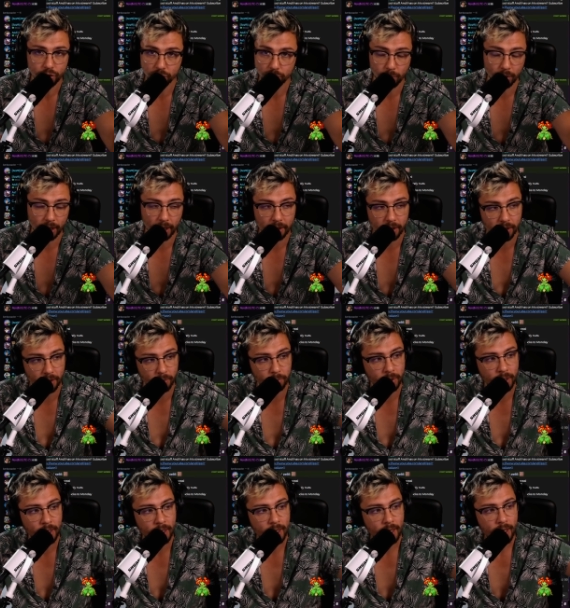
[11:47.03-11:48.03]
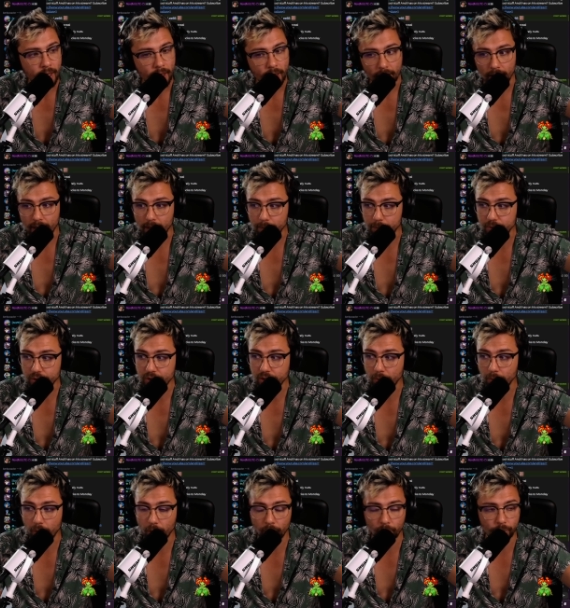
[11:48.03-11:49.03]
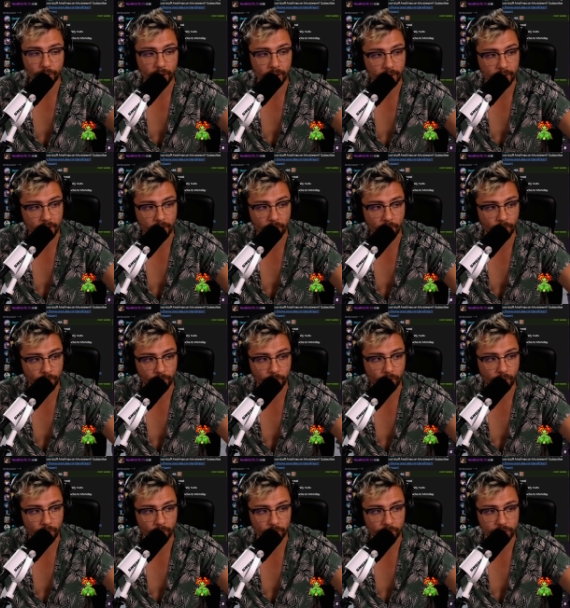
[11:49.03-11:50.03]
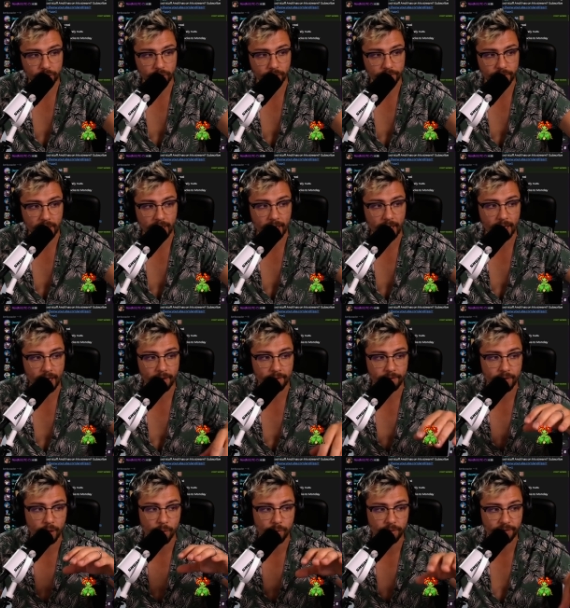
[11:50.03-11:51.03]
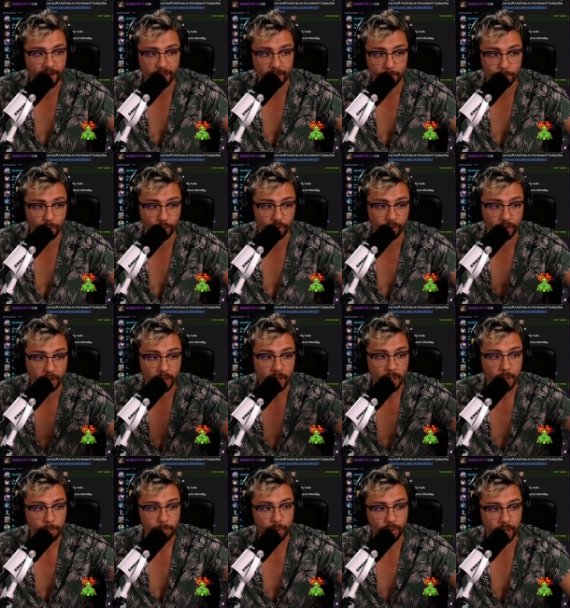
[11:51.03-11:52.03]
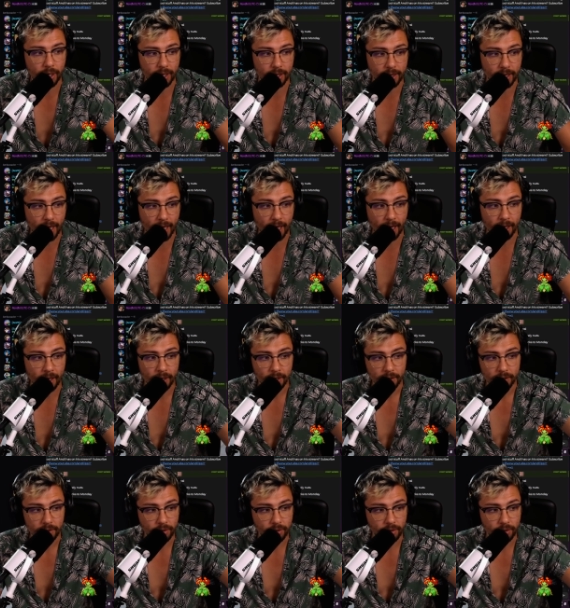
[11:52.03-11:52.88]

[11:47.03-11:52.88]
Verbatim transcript: just what I do. So all the stuff's here. If you find a bug, put it in there.